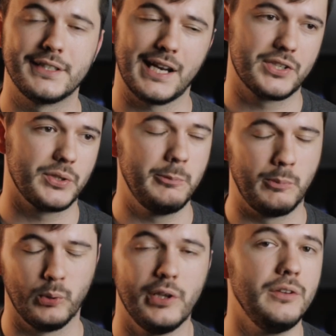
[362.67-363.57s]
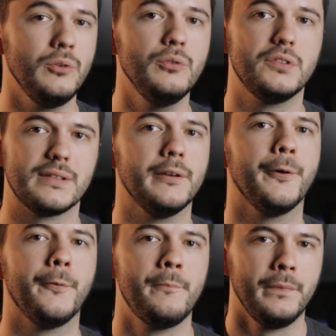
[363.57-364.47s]
actually pretty new
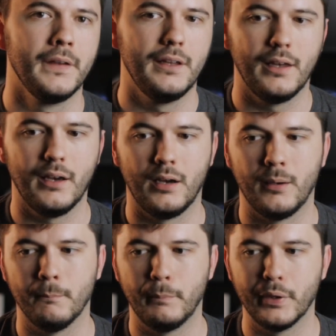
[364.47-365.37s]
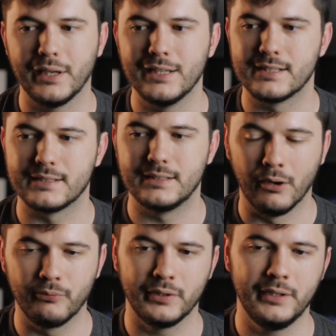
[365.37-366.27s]
still, but it's
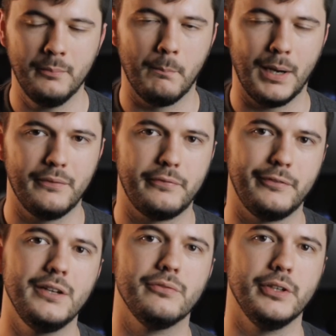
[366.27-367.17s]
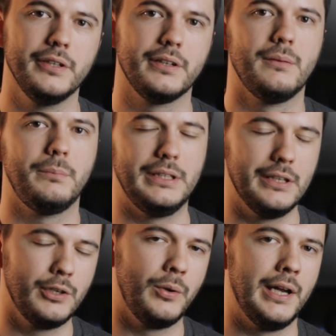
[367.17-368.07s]
definitely my favorite
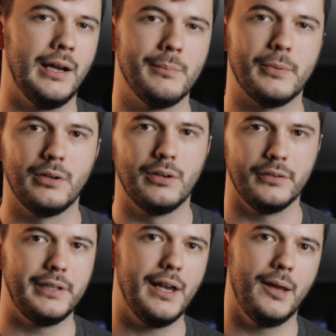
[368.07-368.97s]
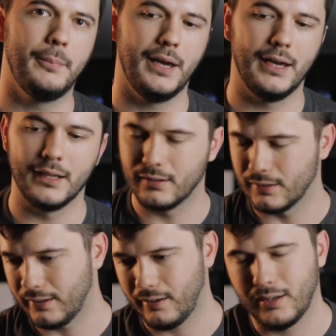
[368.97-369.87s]
piano app on the iPad,
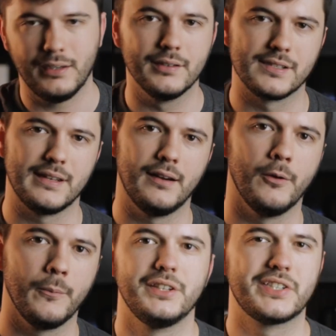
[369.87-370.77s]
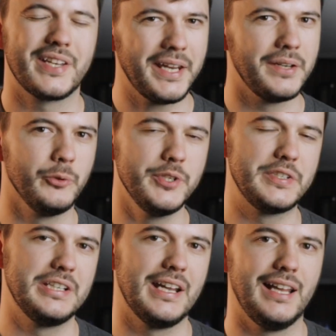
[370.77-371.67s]
like hands down. The second
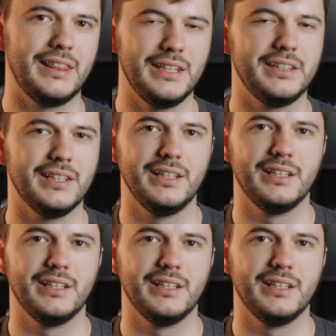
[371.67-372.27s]
reason I think that